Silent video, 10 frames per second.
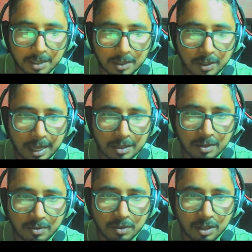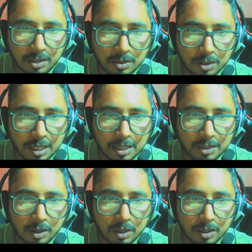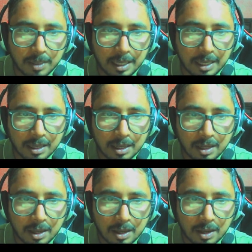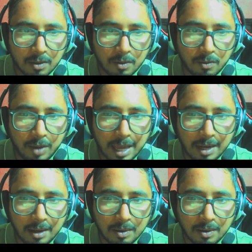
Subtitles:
So yes, the first question is going to be when